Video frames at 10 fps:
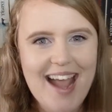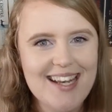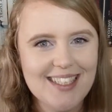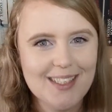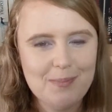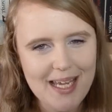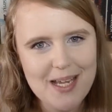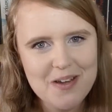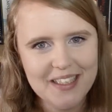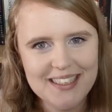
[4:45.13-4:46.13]
And to me,
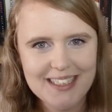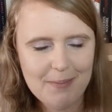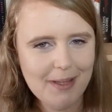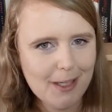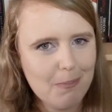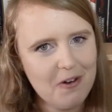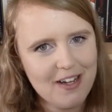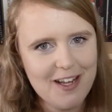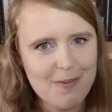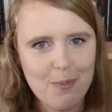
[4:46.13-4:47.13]
it seemed like a
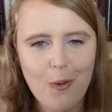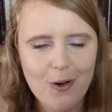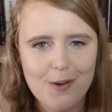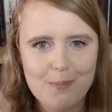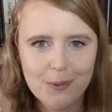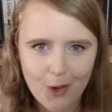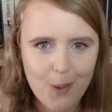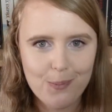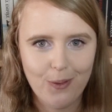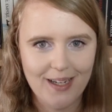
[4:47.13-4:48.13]
pretty important
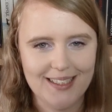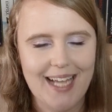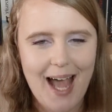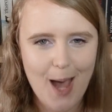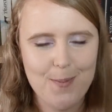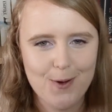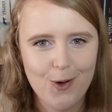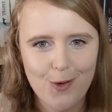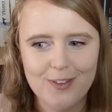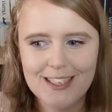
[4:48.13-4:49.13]
plot point to happen
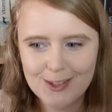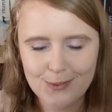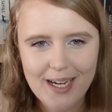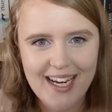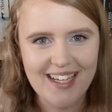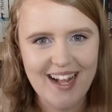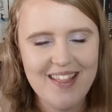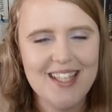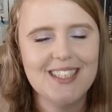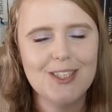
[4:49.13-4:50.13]
off screen.
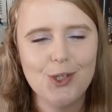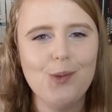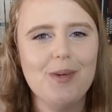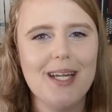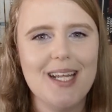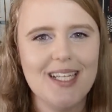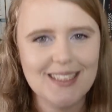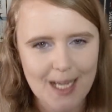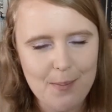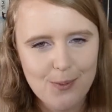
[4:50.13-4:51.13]
And there's so many
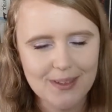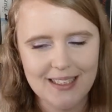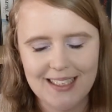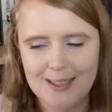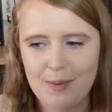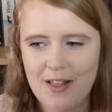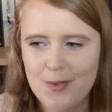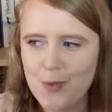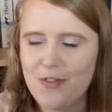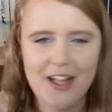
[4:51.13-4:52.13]
examples in this where
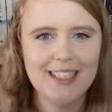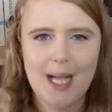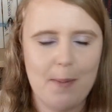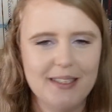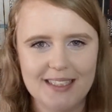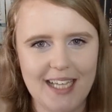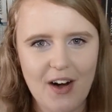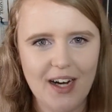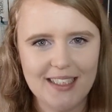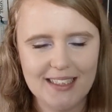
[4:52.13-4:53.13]
sort of things happen to
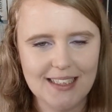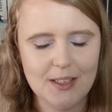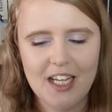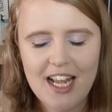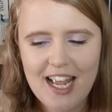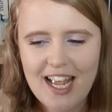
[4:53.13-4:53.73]
characters, and